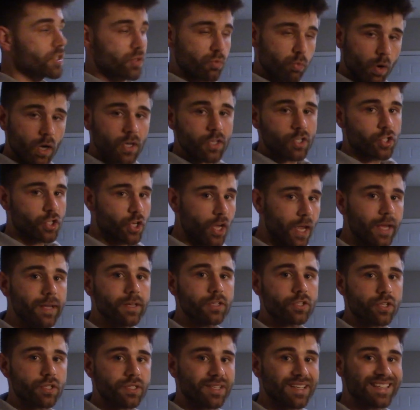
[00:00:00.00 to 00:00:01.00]
is what
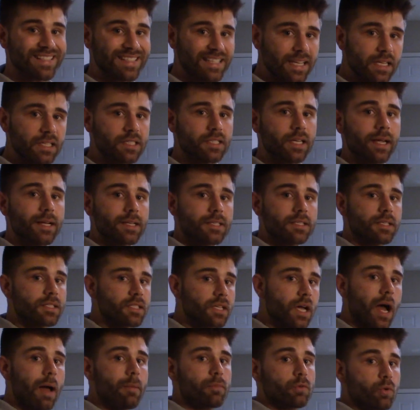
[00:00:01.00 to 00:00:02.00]
changes and dictates the
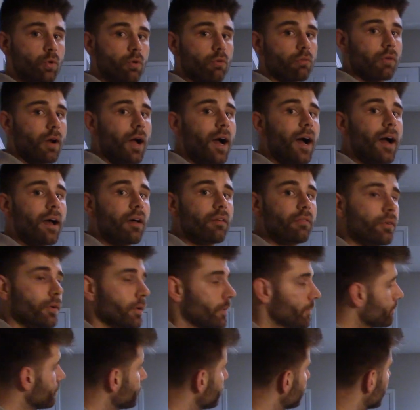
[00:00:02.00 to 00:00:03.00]
time you arrive.
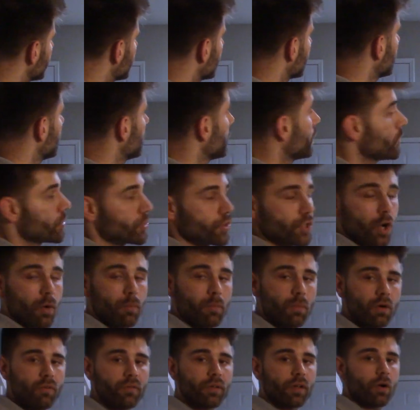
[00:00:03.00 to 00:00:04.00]
So
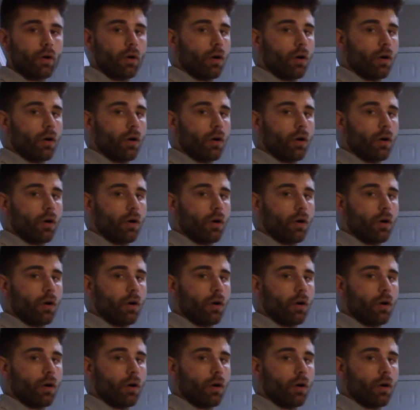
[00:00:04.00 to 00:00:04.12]
moving